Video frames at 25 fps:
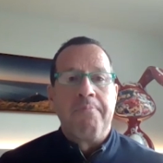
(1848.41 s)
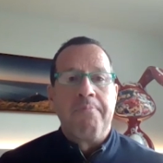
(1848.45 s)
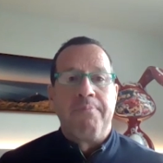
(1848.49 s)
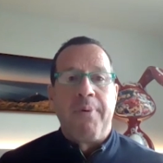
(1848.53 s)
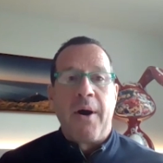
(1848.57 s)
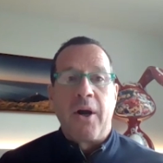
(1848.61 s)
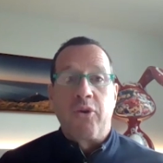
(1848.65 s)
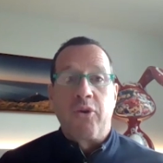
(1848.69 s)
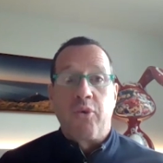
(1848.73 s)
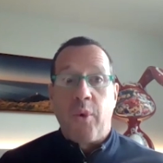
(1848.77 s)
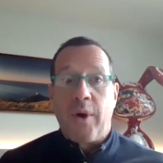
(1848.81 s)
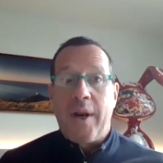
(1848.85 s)

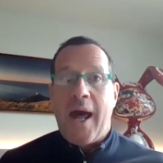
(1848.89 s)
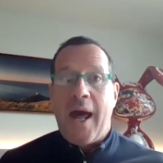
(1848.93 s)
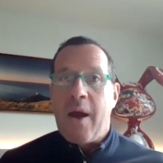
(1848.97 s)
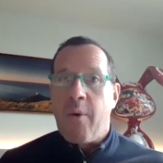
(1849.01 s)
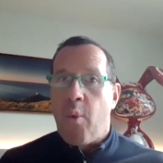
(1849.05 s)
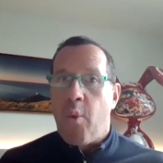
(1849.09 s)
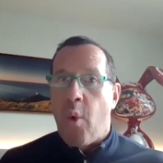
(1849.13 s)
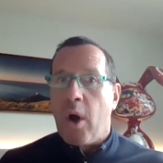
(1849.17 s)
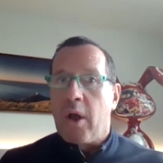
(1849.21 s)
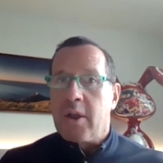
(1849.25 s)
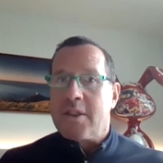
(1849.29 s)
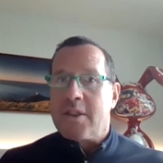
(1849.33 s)
But when I
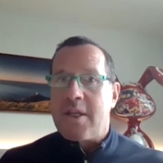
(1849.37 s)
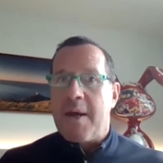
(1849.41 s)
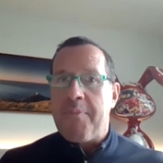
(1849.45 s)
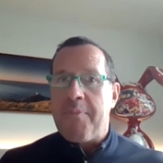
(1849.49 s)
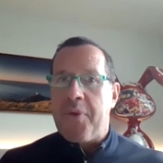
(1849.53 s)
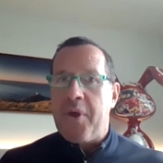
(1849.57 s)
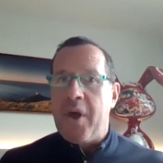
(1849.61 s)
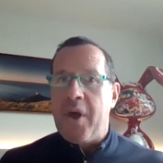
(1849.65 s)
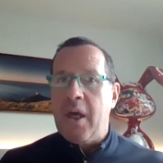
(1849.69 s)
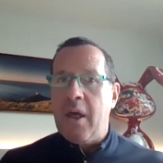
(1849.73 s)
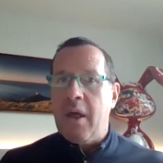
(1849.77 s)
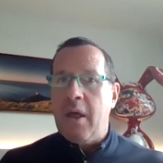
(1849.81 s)
want
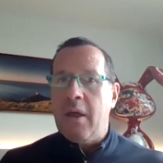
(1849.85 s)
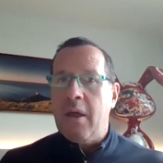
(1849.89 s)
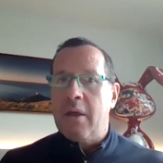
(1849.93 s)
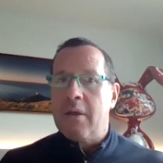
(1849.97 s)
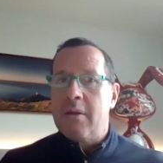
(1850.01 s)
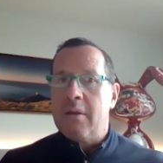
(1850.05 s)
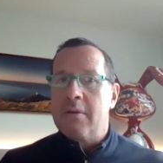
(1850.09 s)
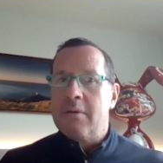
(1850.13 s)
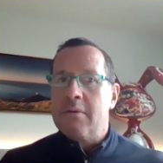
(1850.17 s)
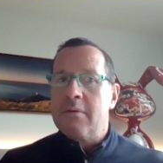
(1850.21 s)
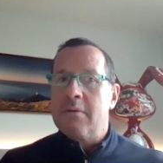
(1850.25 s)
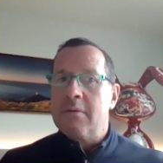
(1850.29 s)
something,
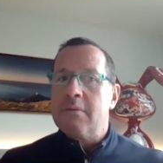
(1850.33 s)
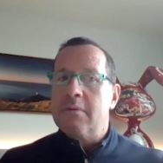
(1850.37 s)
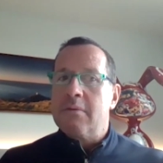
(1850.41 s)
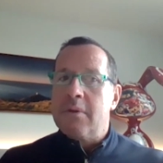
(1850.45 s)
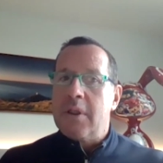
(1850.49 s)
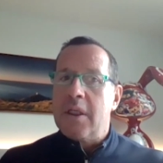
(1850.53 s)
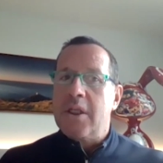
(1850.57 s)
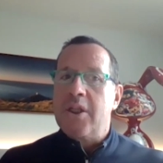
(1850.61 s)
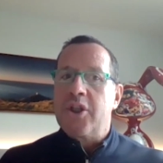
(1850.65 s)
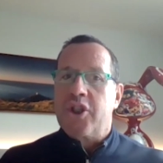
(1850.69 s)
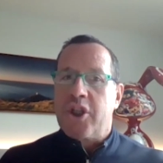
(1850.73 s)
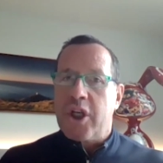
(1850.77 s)

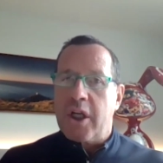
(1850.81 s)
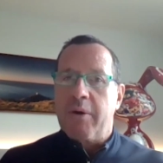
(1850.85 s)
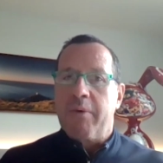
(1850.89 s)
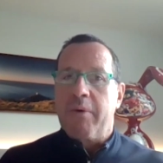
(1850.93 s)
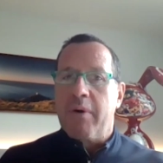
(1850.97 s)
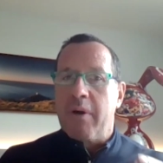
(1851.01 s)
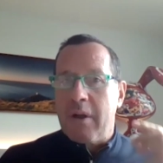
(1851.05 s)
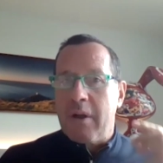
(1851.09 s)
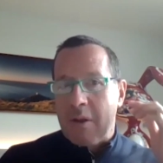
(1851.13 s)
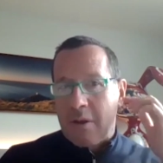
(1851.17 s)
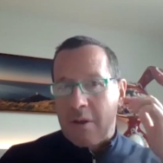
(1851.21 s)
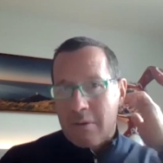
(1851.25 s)
in
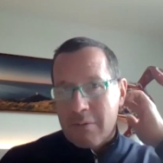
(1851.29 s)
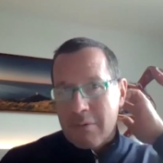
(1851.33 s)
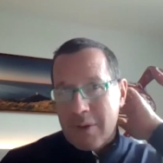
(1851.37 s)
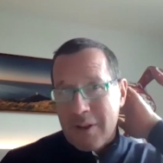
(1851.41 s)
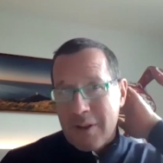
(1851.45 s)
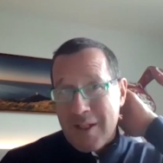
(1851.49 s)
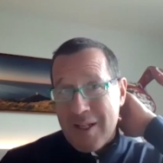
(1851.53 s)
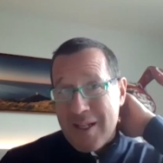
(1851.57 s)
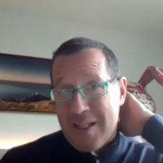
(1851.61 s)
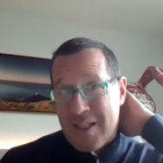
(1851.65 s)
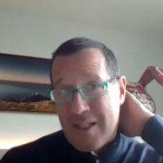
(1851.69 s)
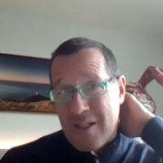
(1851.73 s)
general,
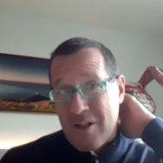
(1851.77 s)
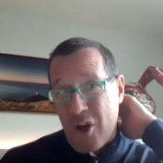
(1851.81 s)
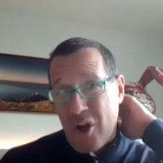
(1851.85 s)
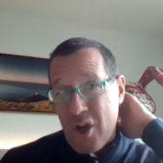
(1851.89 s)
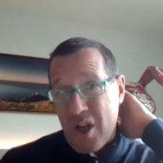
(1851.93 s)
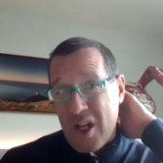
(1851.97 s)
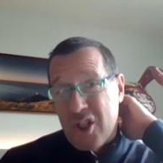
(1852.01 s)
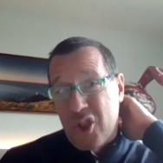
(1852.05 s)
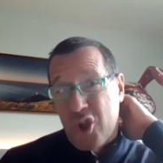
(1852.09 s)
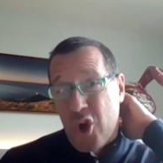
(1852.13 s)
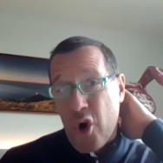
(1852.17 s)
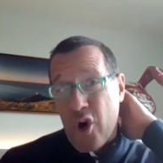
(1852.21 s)
it's
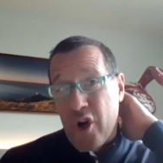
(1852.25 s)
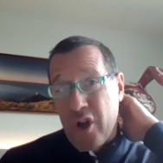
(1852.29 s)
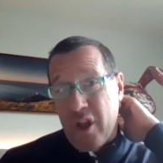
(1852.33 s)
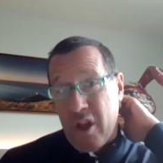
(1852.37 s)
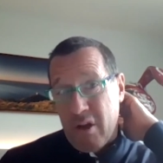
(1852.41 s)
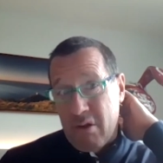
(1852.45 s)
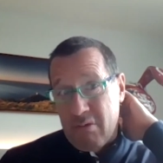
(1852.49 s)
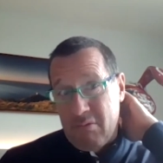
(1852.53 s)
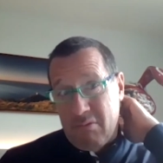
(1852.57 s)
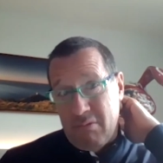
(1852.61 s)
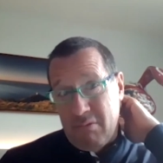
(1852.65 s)
it's good.